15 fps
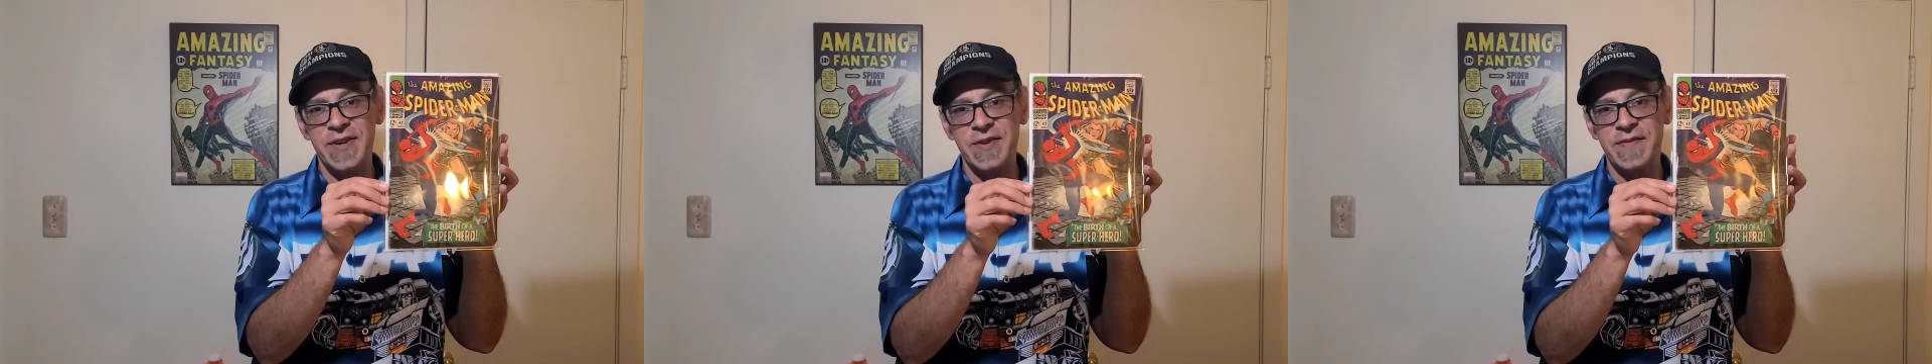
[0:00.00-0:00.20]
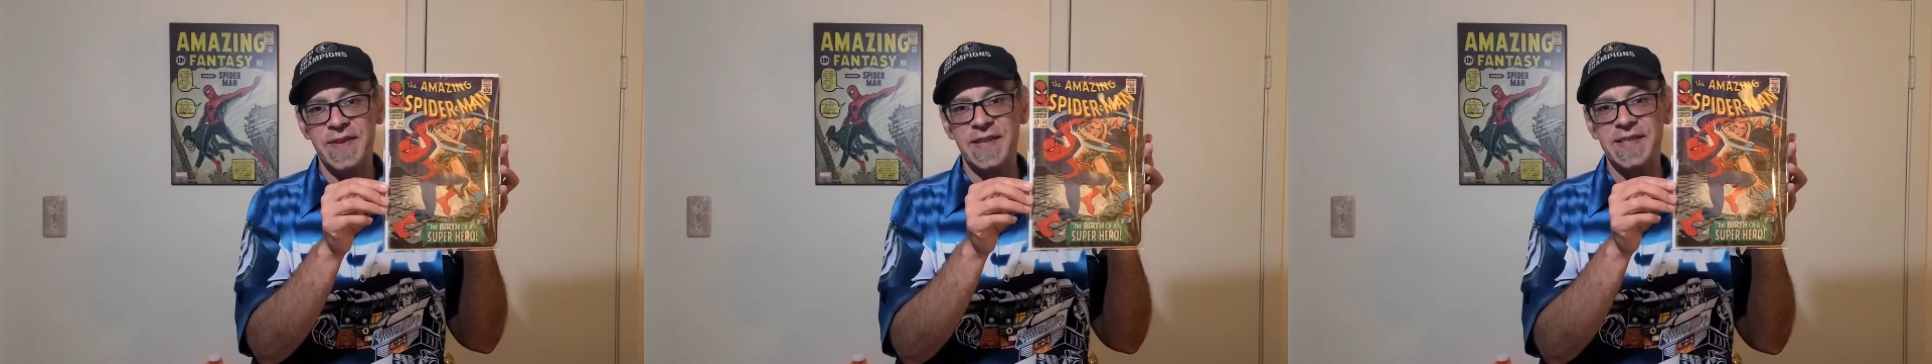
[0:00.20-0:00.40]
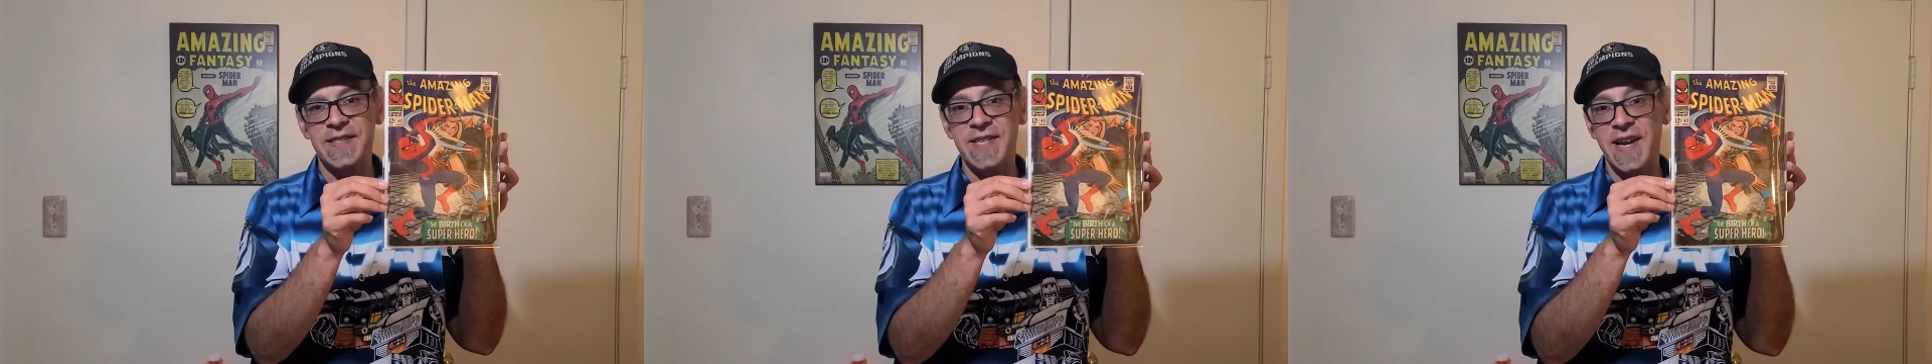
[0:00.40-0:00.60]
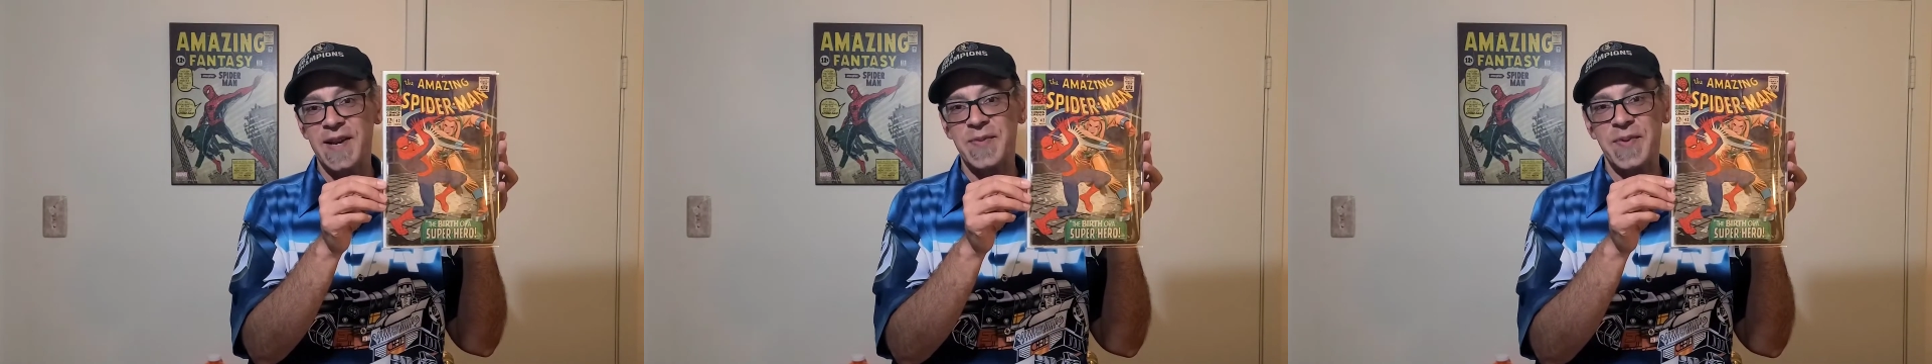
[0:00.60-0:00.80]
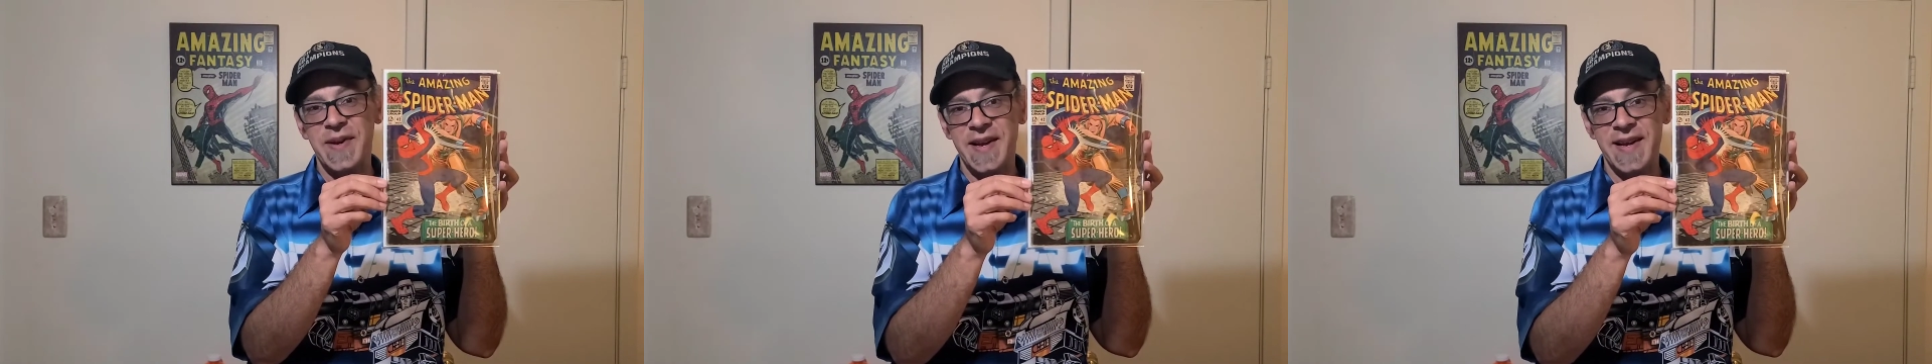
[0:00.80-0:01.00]
you hit the
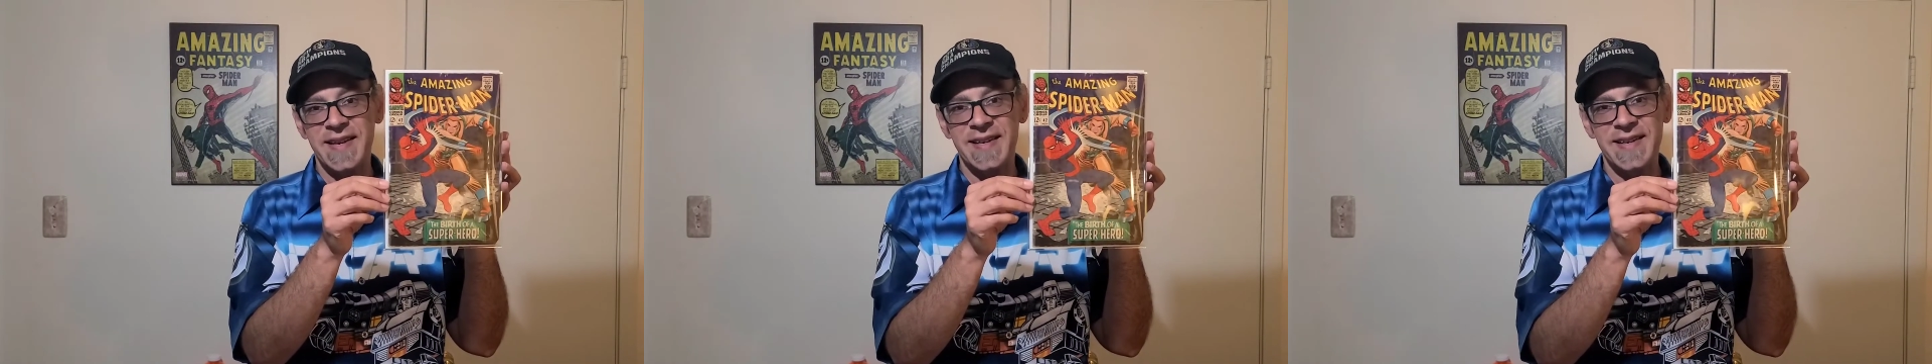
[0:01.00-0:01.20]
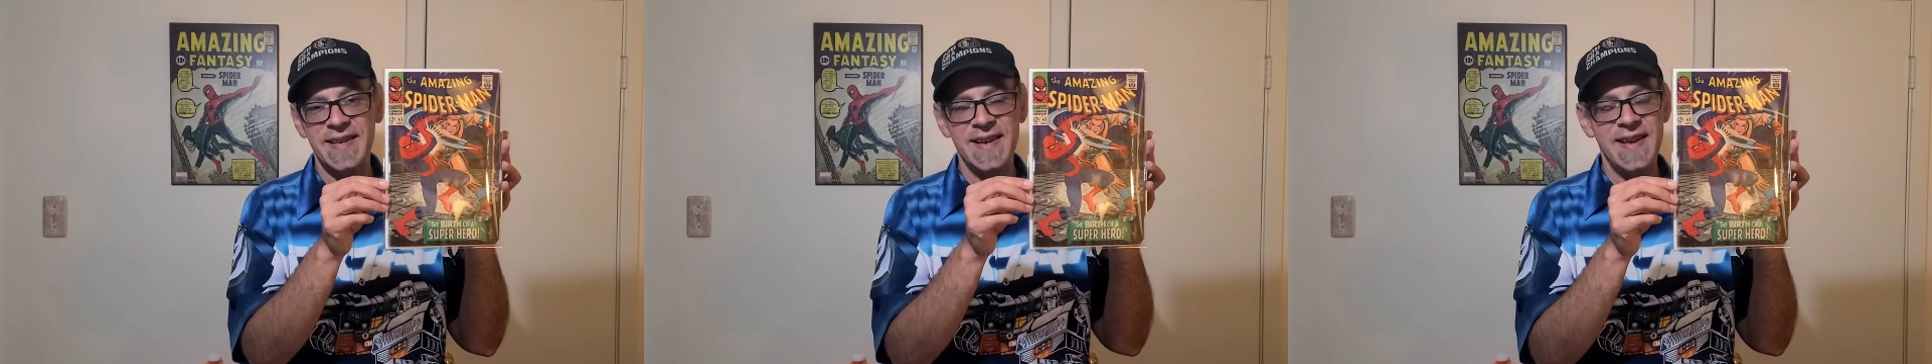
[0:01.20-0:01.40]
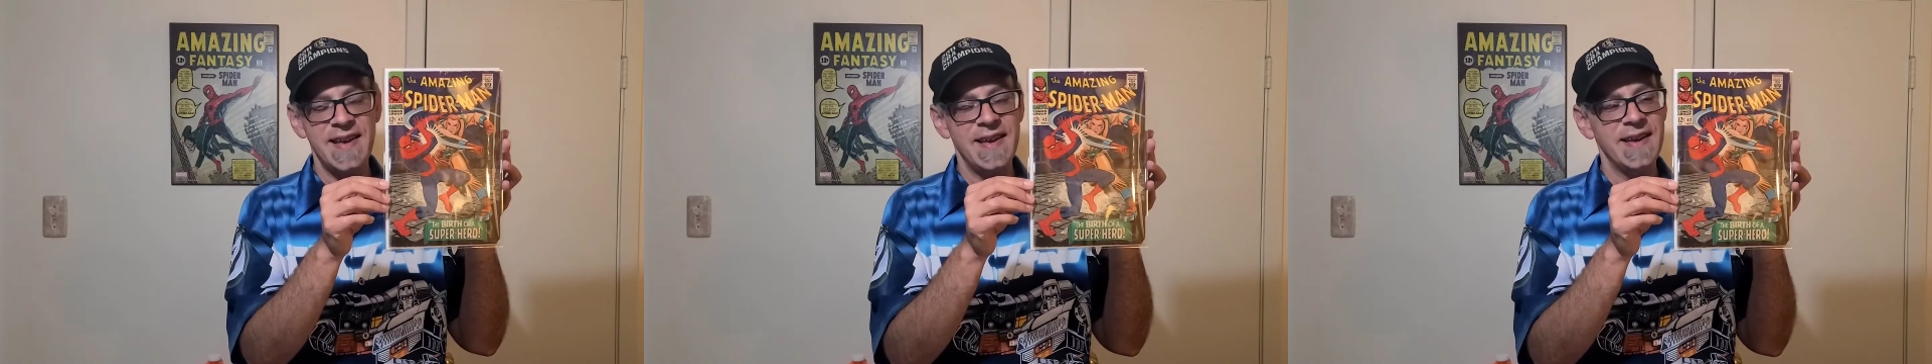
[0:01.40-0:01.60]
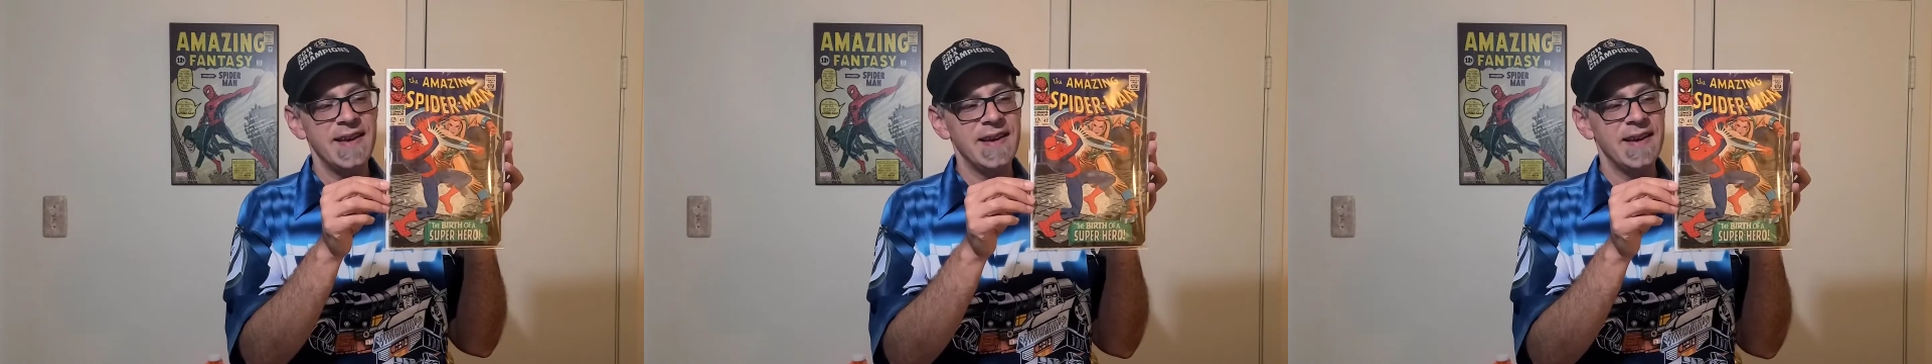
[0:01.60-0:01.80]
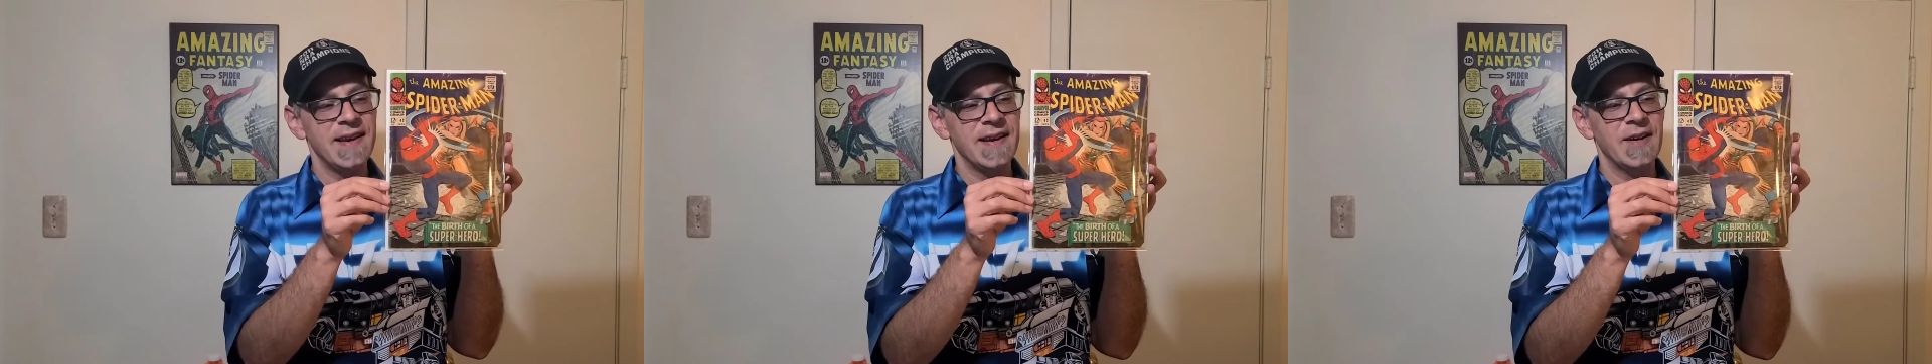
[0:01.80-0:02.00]
jackpot."
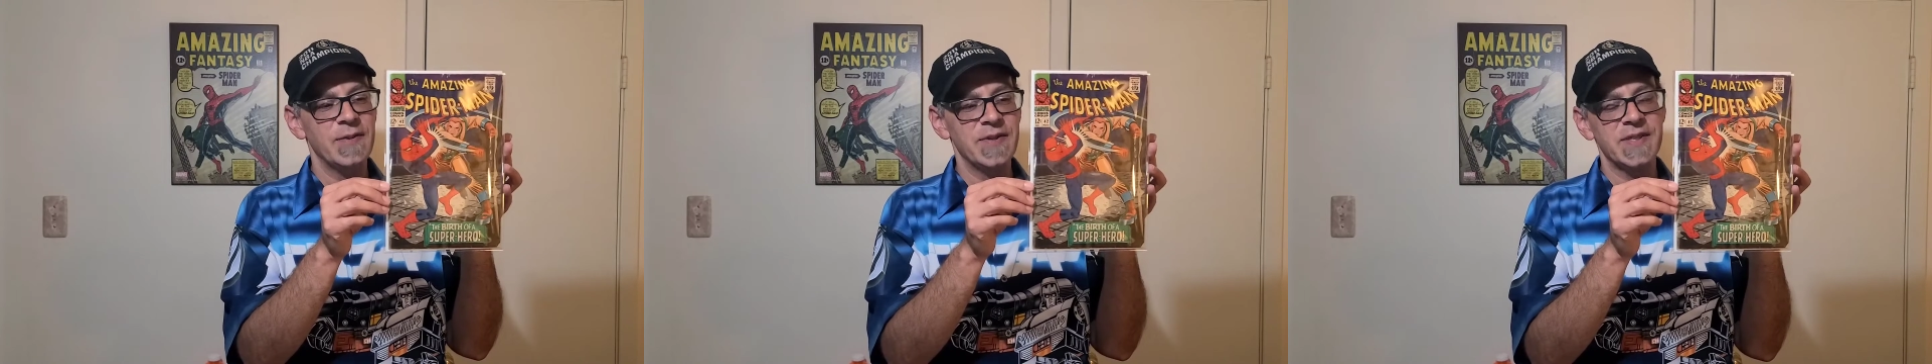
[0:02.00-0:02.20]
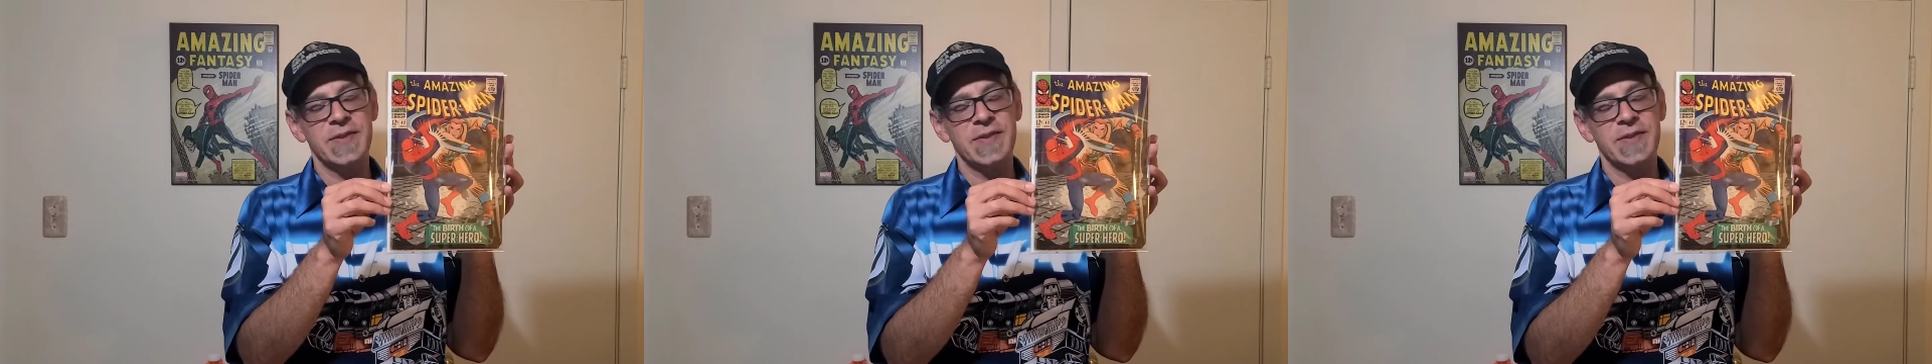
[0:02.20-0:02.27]
This